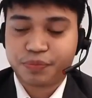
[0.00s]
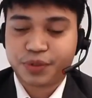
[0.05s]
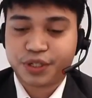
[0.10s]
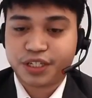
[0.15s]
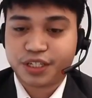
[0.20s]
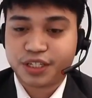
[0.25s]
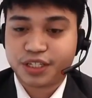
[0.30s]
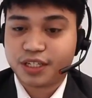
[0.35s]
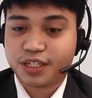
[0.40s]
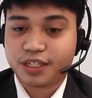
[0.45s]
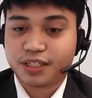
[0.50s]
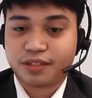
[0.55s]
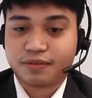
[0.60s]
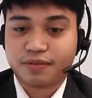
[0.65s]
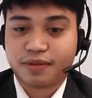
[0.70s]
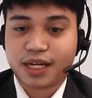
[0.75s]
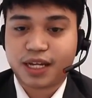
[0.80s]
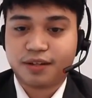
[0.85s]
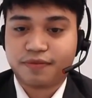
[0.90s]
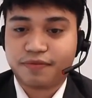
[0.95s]
persistent
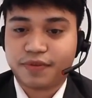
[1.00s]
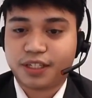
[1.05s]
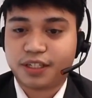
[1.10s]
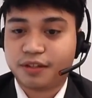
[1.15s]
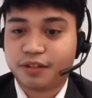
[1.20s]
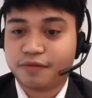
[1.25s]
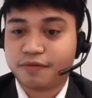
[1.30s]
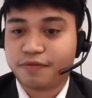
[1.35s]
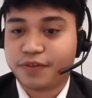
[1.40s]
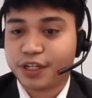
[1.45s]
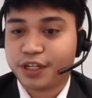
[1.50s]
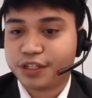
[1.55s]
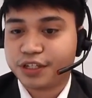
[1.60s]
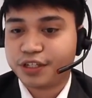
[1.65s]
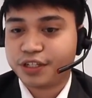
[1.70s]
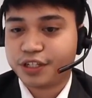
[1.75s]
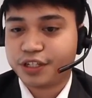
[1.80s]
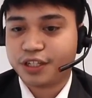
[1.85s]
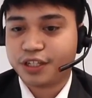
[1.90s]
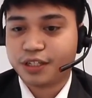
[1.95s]
elevated
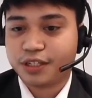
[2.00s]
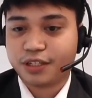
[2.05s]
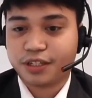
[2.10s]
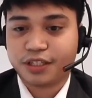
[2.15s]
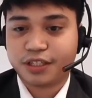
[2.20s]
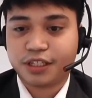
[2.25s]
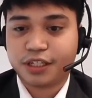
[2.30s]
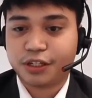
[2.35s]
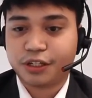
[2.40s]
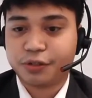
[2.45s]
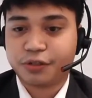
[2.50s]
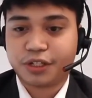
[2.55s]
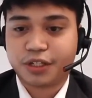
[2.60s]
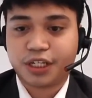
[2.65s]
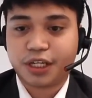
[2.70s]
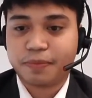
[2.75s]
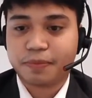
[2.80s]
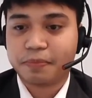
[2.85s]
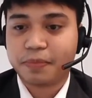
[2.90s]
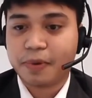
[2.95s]
inflation should continue to
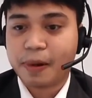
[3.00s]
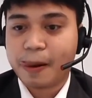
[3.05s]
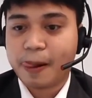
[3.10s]
keep